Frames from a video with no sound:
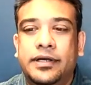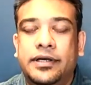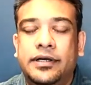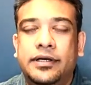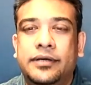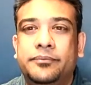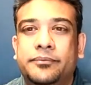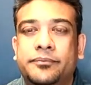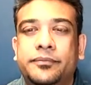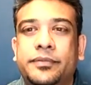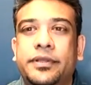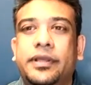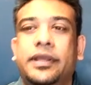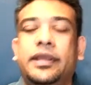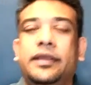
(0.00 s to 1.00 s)
Um,
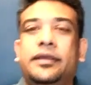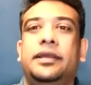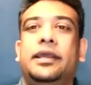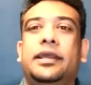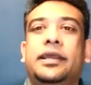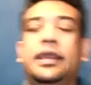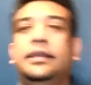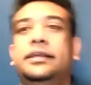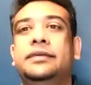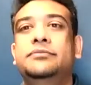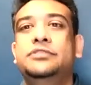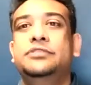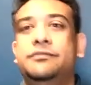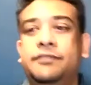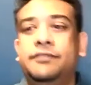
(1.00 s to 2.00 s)
in
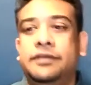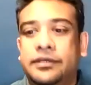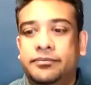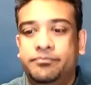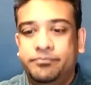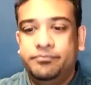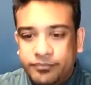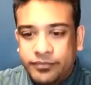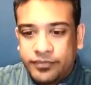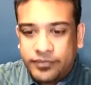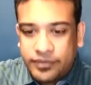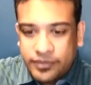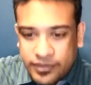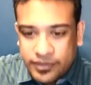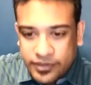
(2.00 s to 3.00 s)
terms of
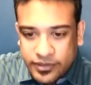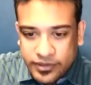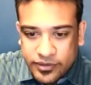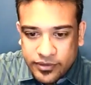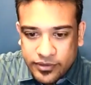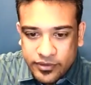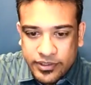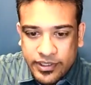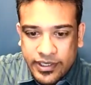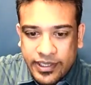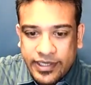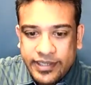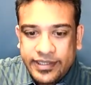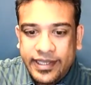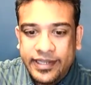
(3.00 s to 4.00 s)

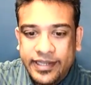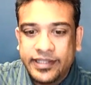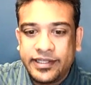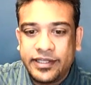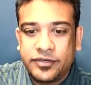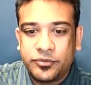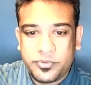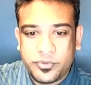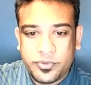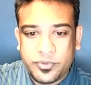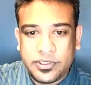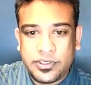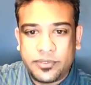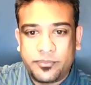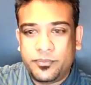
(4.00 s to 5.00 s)
anything
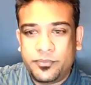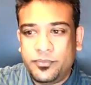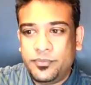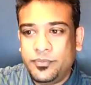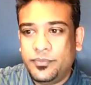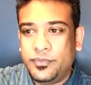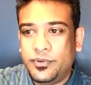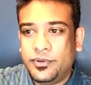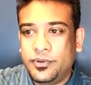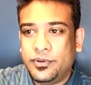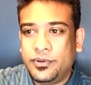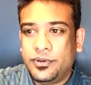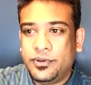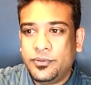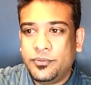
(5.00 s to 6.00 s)
that
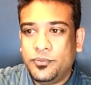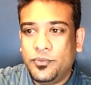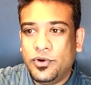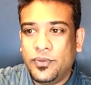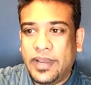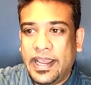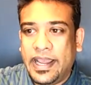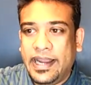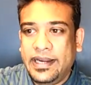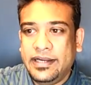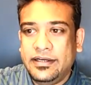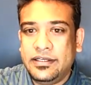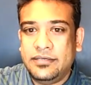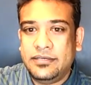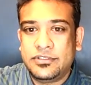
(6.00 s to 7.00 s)
want to add
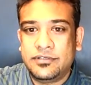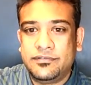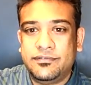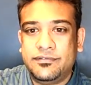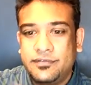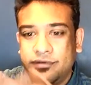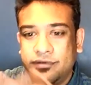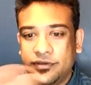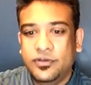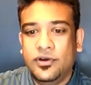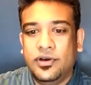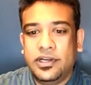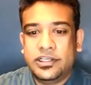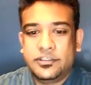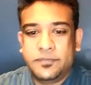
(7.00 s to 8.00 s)
in terms of
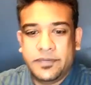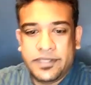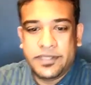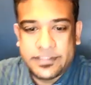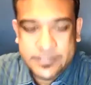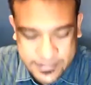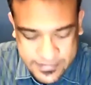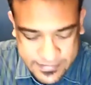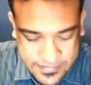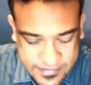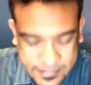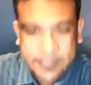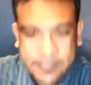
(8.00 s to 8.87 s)
your experiences